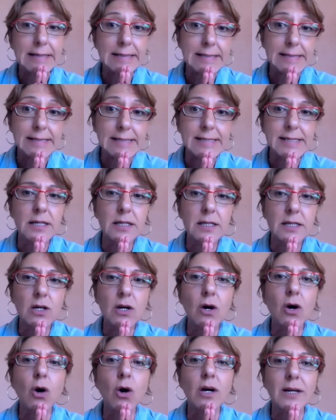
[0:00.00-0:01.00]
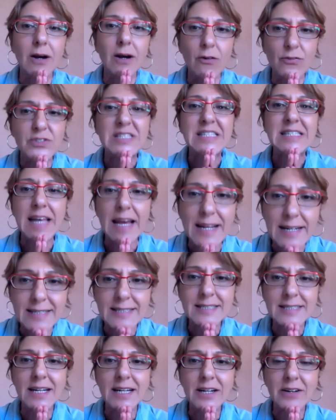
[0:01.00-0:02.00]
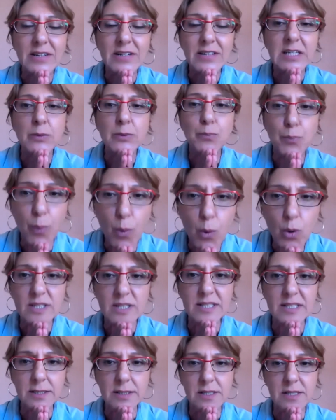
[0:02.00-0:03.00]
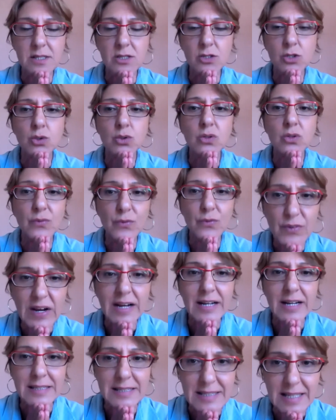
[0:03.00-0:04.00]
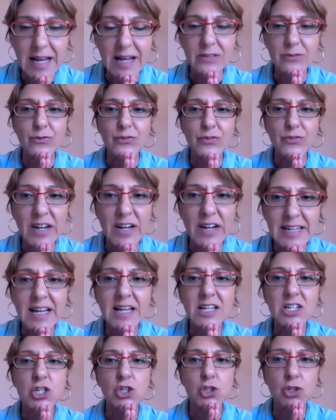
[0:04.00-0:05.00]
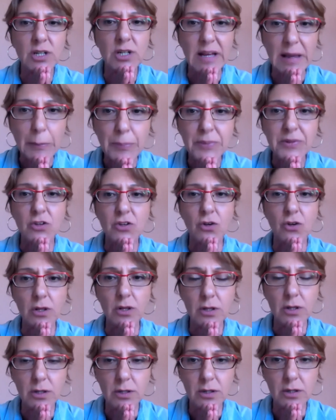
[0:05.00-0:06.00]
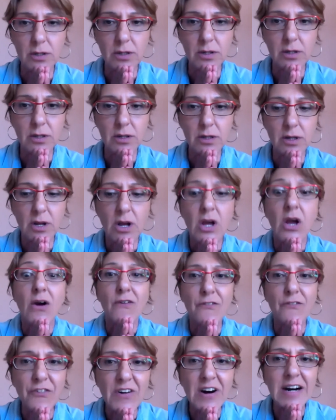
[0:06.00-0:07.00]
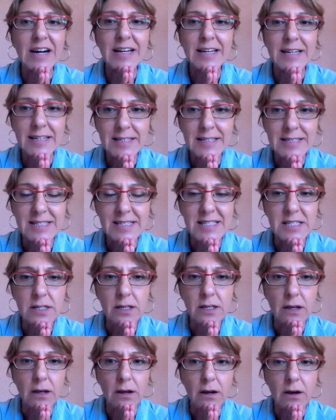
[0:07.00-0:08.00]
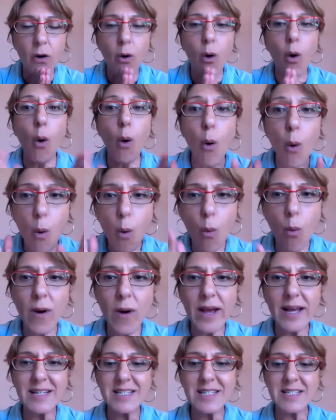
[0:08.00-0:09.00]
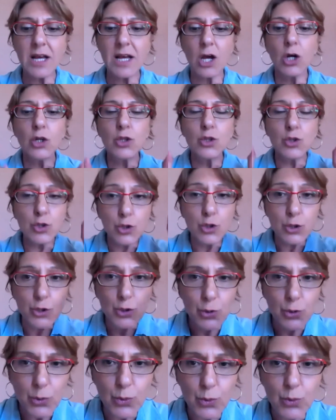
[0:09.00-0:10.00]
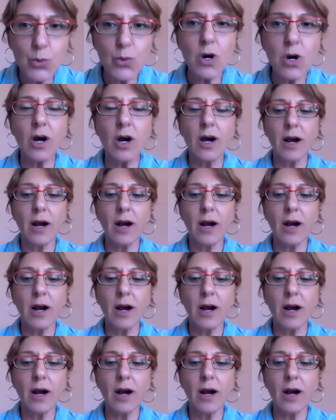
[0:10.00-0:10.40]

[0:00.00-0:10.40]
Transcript: is of secondary importance to the fact that financial capital finds always new